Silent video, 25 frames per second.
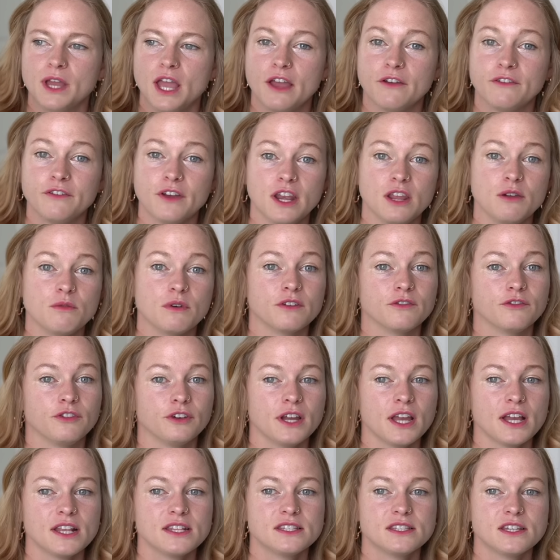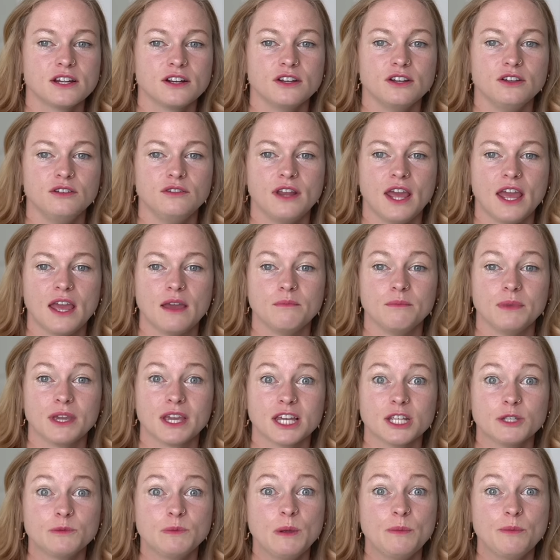if anyone forgets their new name
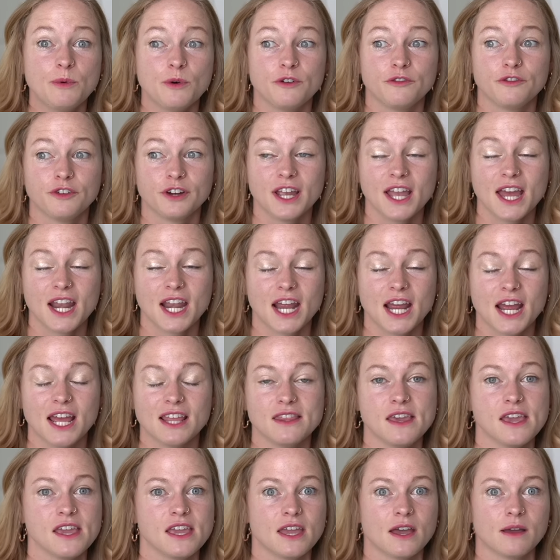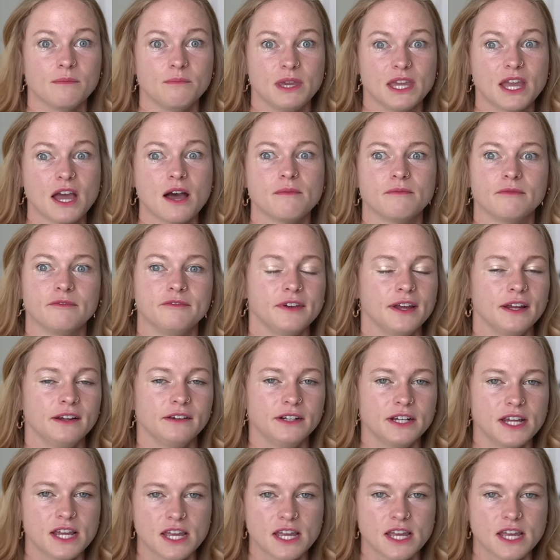because people forget it and they can become very